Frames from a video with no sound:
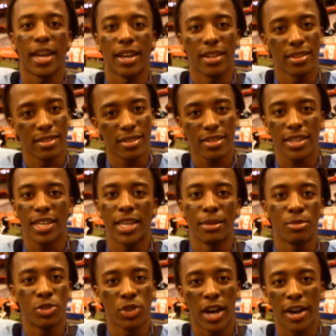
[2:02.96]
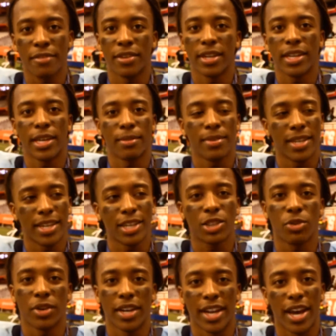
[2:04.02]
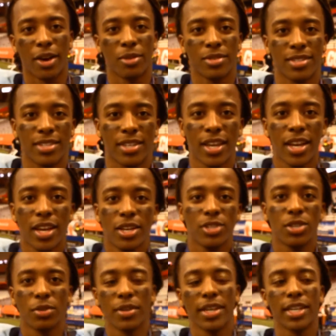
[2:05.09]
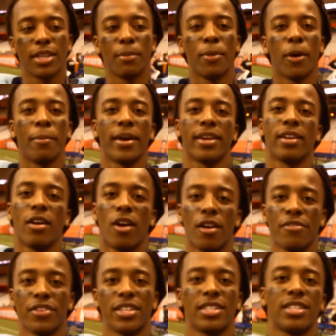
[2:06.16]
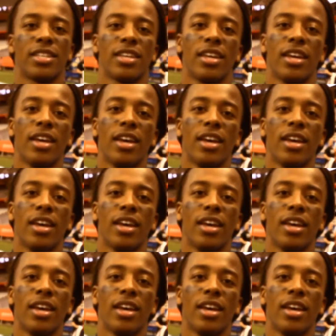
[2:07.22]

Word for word: and keep driving, keep getting three and outs, so we can get the ball back in our offense.